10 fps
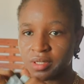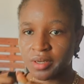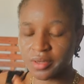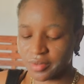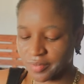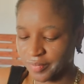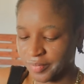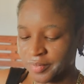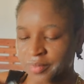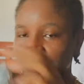So
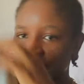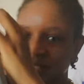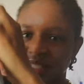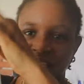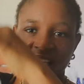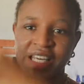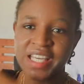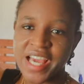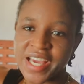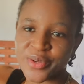
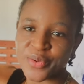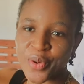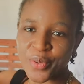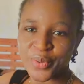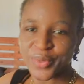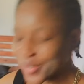here you go.